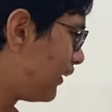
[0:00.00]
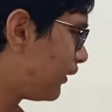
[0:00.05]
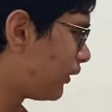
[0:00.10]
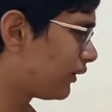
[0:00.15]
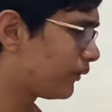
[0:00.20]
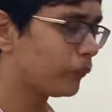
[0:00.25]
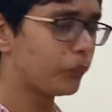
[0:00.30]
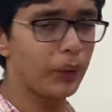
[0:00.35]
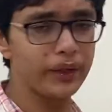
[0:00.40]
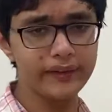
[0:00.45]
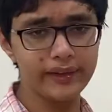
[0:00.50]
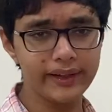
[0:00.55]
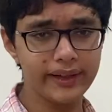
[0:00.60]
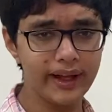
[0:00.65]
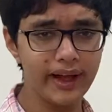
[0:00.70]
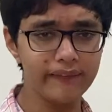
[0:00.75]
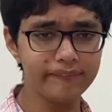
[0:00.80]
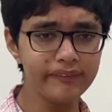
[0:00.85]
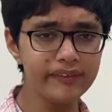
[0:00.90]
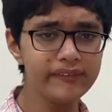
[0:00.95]
weathering
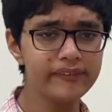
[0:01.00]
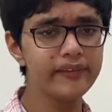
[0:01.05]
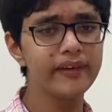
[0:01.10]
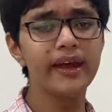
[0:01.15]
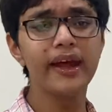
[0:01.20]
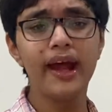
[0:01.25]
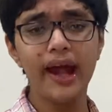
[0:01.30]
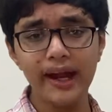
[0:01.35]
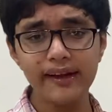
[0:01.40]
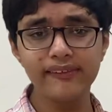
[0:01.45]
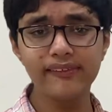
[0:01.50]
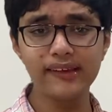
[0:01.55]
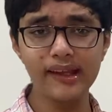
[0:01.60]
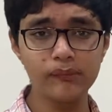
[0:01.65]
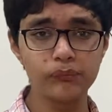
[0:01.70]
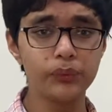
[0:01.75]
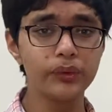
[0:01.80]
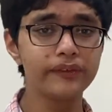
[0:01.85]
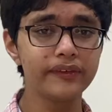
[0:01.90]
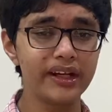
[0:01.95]
happens, and same
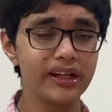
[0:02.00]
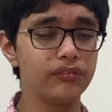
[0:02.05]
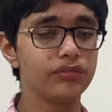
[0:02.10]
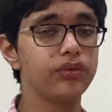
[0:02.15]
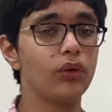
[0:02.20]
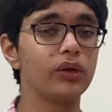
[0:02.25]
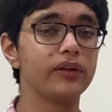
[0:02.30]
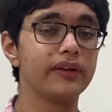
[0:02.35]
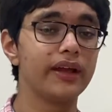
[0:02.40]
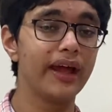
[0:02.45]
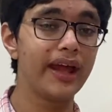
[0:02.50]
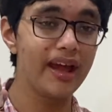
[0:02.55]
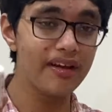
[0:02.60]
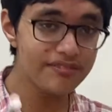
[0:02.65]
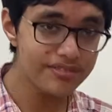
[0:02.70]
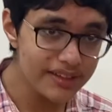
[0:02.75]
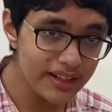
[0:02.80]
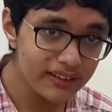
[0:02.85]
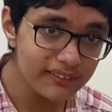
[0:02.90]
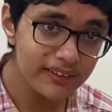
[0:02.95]
with rainfall. The
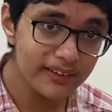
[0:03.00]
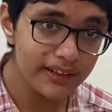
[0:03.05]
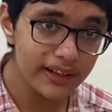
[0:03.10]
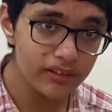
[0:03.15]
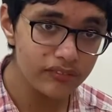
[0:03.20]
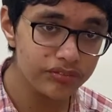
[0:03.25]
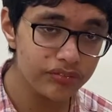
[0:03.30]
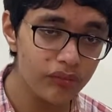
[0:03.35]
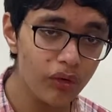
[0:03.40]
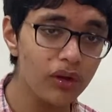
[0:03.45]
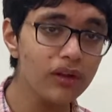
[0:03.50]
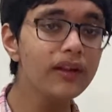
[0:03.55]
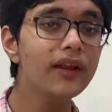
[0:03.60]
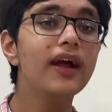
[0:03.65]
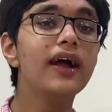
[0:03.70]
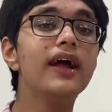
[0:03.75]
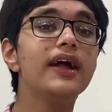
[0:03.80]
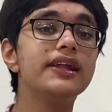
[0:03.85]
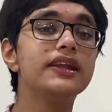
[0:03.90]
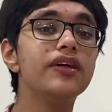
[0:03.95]
heavier the rainfall,
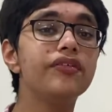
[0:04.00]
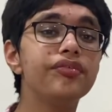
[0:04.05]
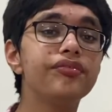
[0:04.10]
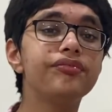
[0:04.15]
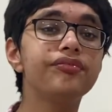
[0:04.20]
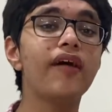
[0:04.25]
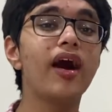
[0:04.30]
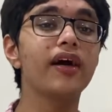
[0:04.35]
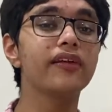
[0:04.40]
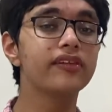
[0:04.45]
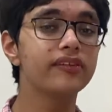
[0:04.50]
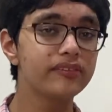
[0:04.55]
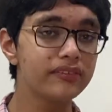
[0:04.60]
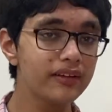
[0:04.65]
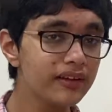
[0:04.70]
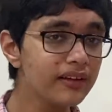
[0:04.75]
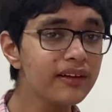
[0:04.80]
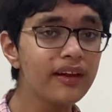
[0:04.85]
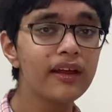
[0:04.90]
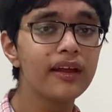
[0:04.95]
the
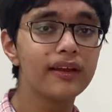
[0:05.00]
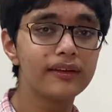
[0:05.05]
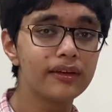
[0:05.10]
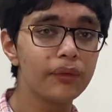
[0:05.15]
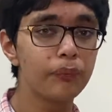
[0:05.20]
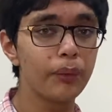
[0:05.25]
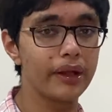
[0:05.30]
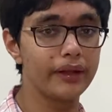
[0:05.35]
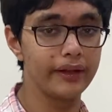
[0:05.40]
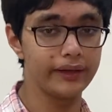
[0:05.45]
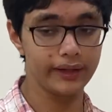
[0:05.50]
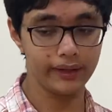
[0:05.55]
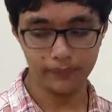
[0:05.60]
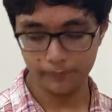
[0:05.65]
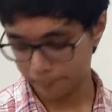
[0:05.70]
faster the weathering.